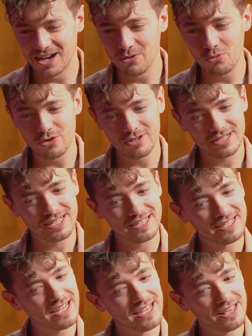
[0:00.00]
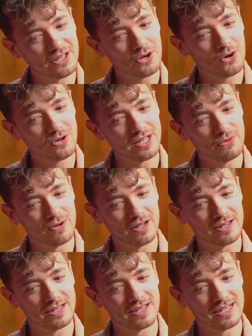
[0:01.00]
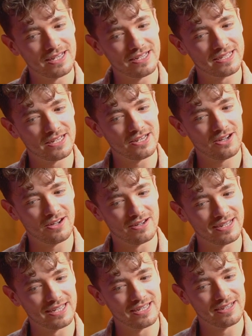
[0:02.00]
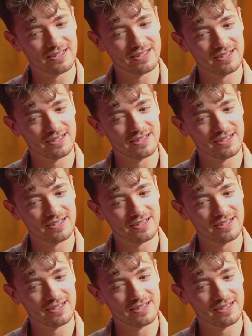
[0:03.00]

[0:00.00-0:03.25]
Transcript: want to say the Holly one is a lie.